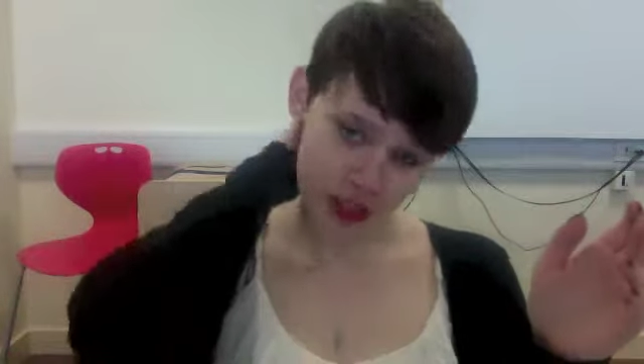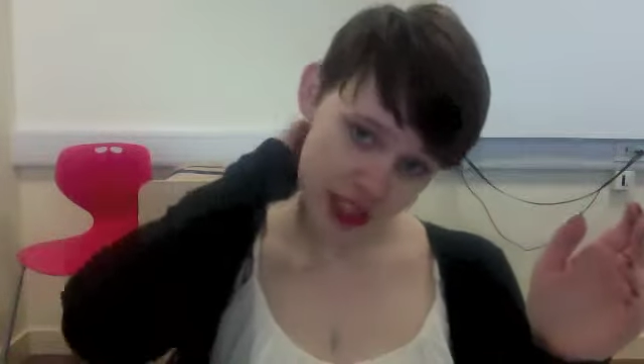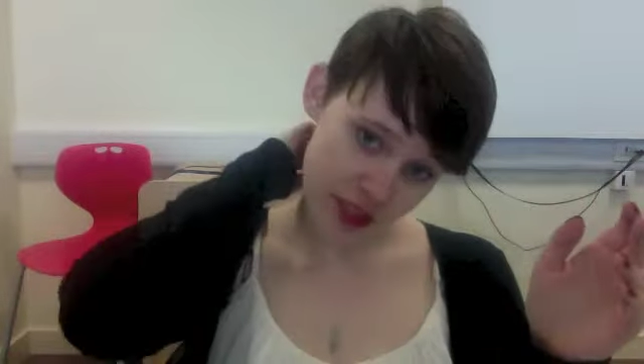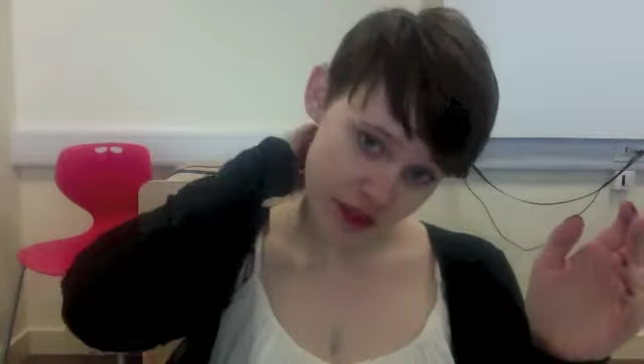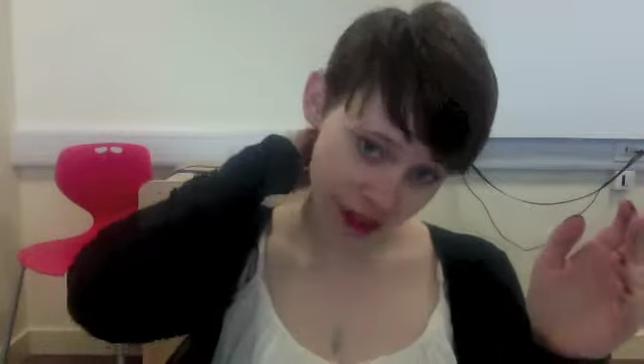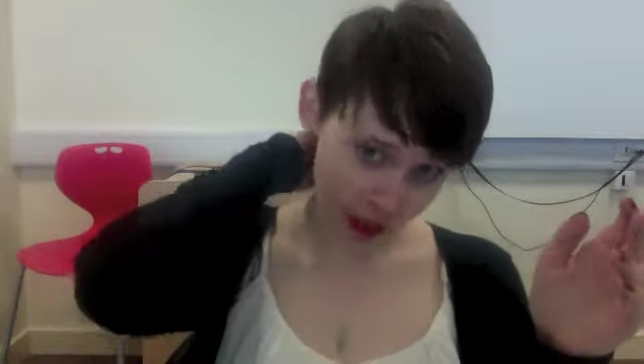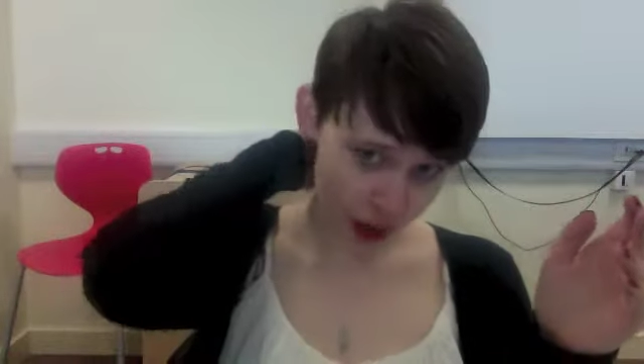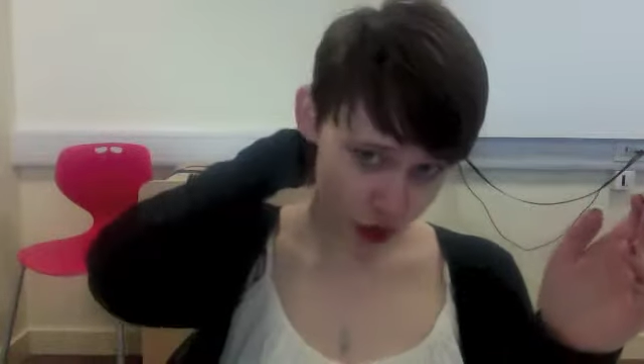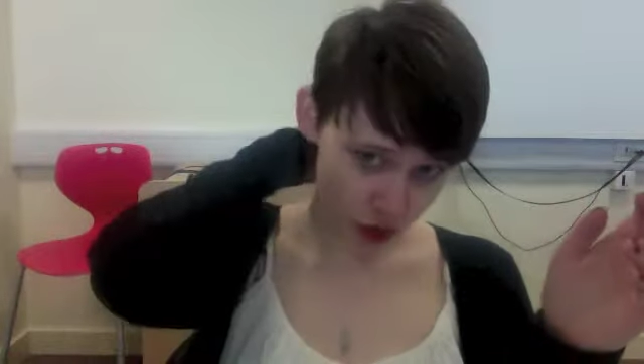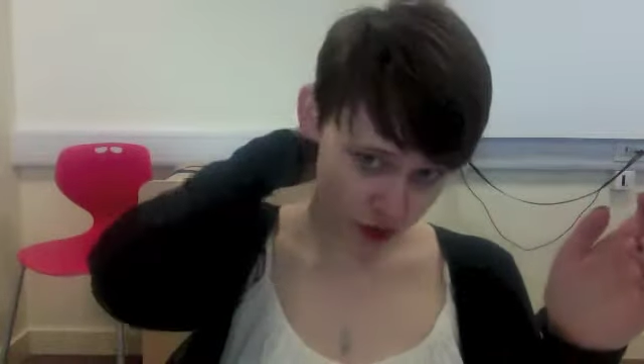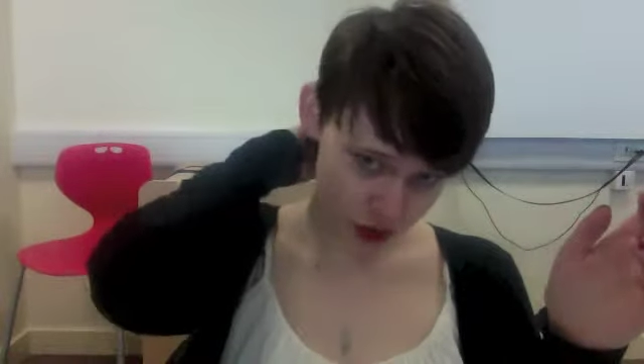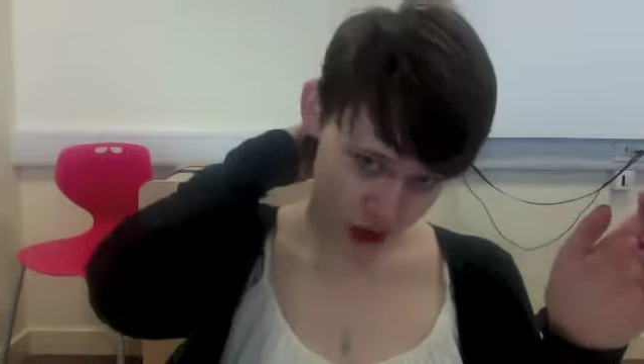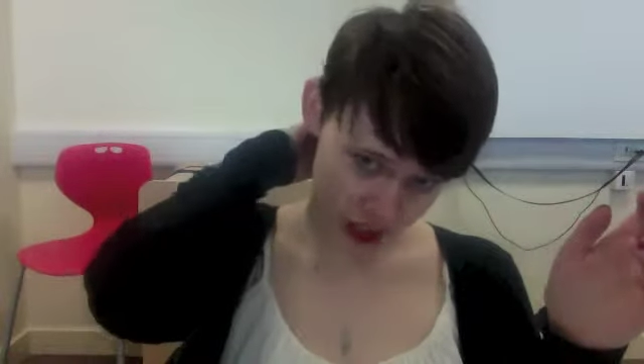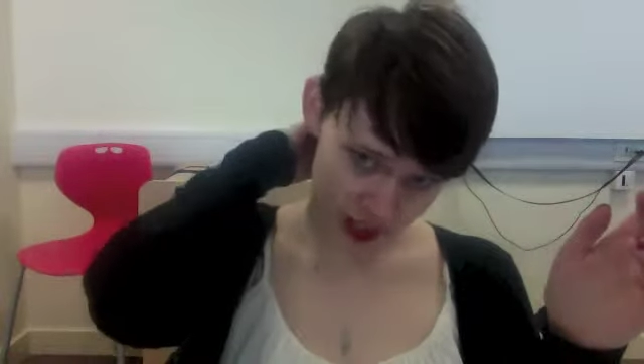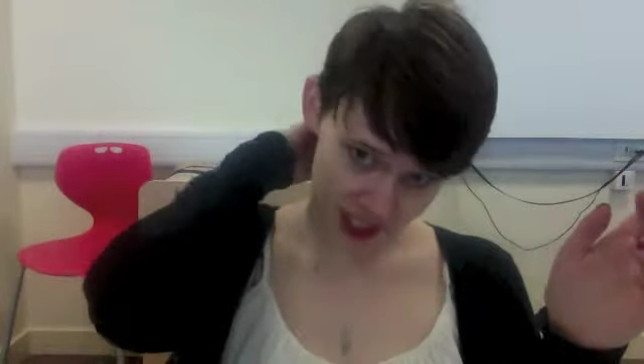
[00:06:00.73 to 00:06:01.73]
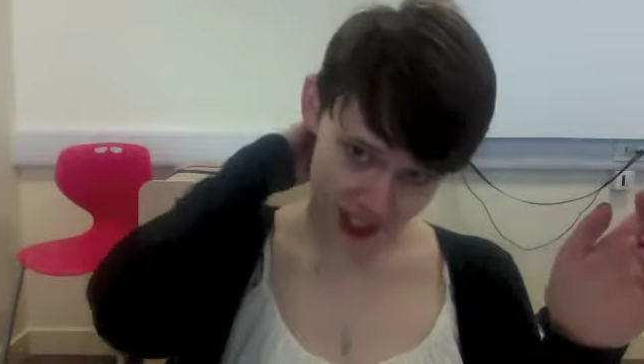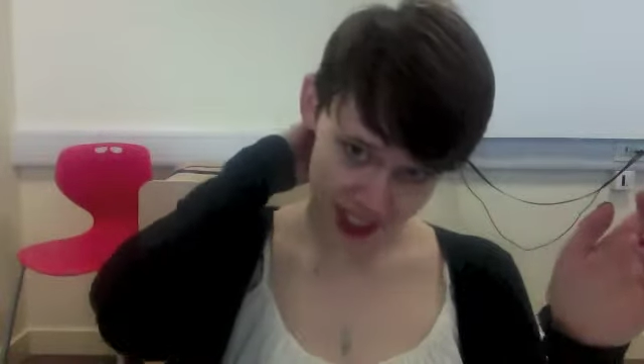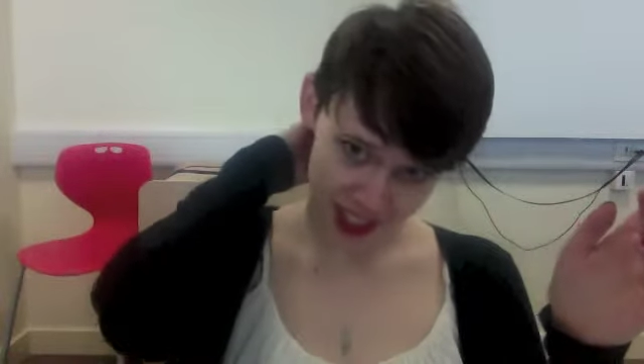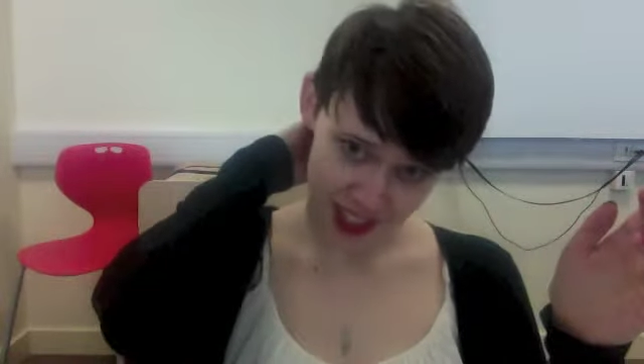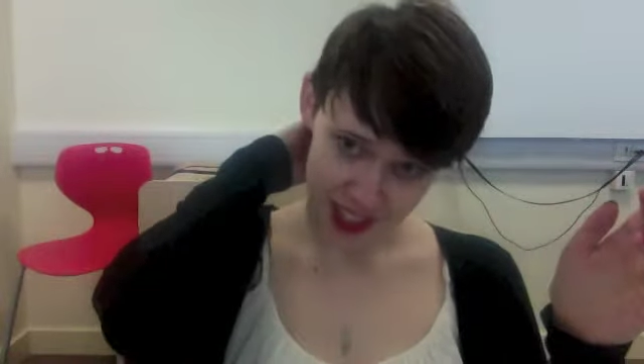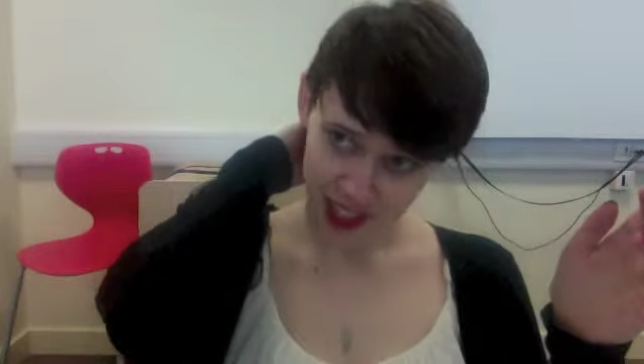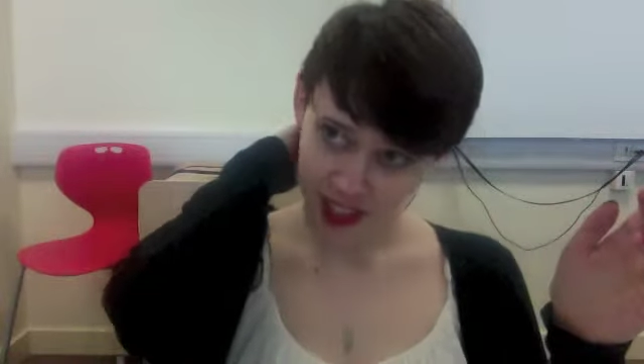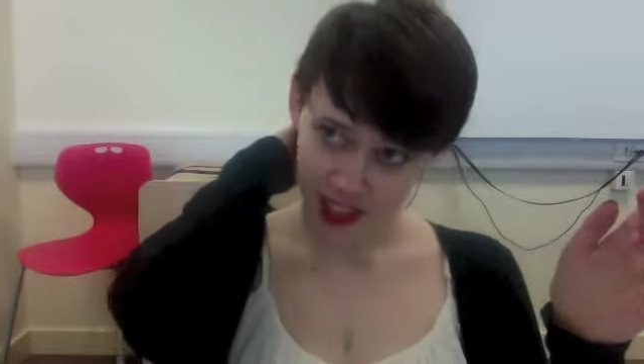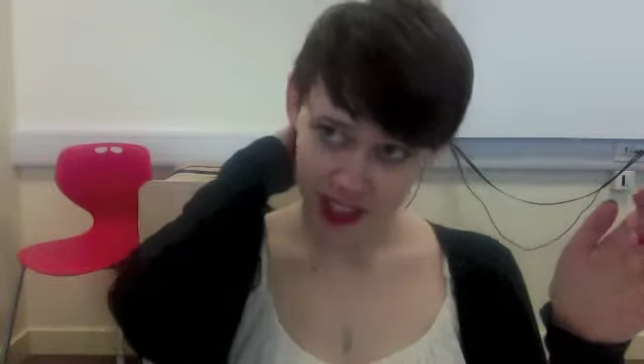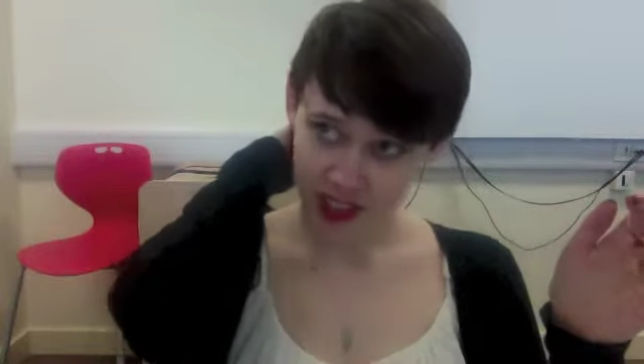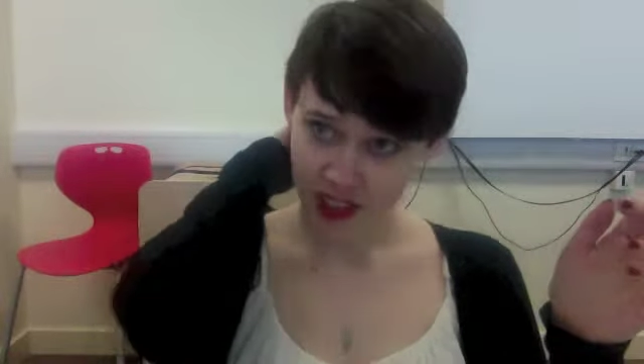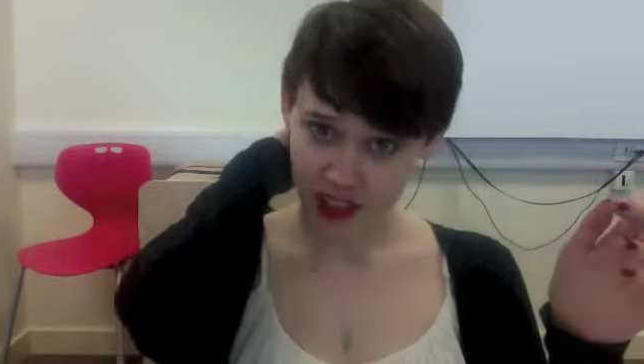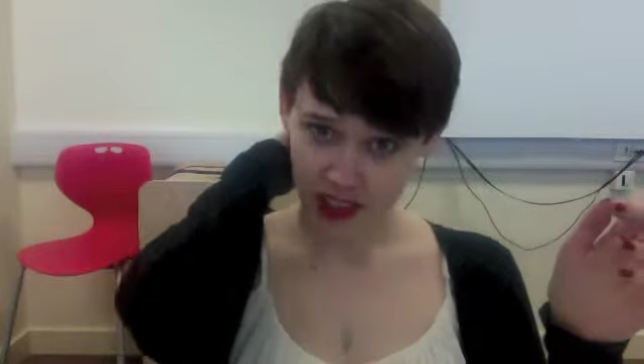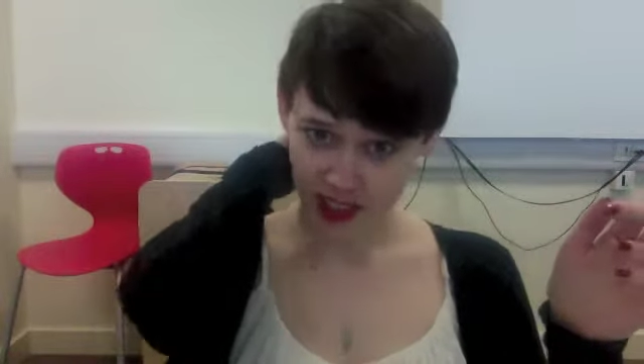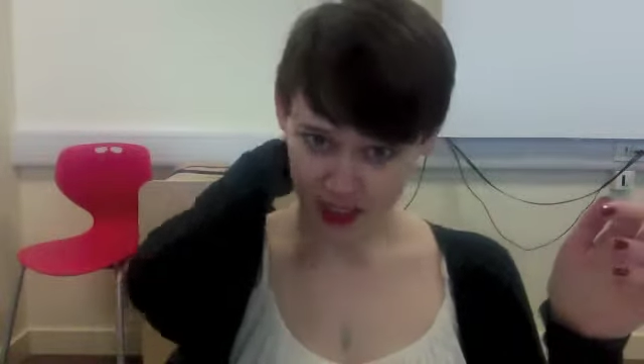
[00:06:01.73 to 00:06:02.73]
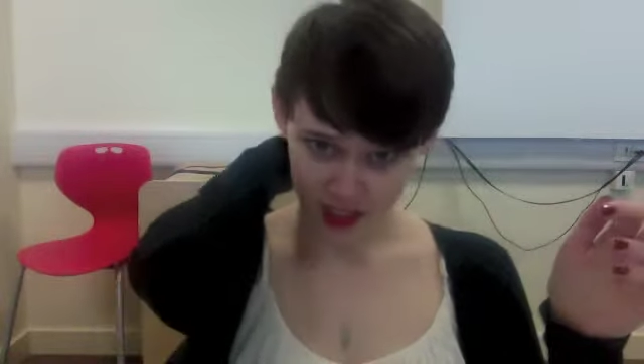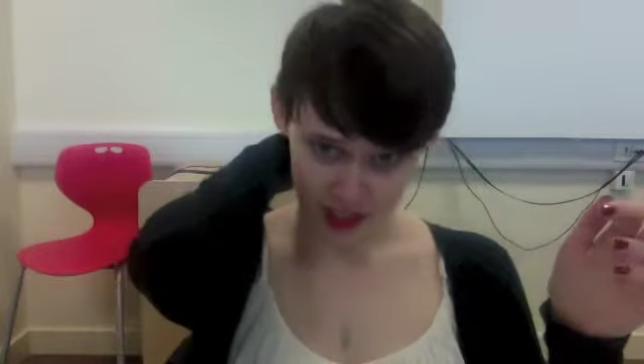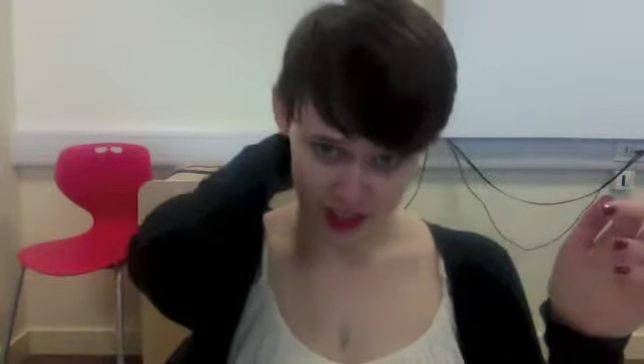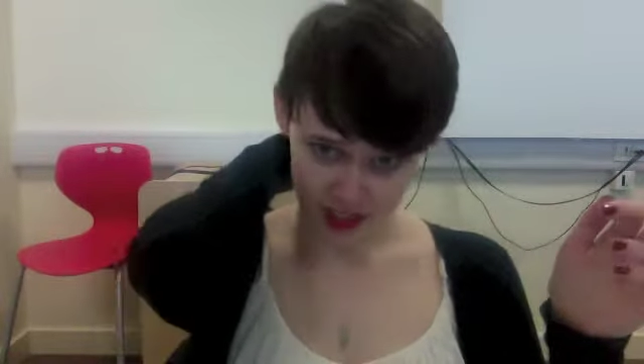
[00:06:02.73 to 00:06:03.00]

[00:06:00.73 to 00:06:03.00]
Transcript: seen very often that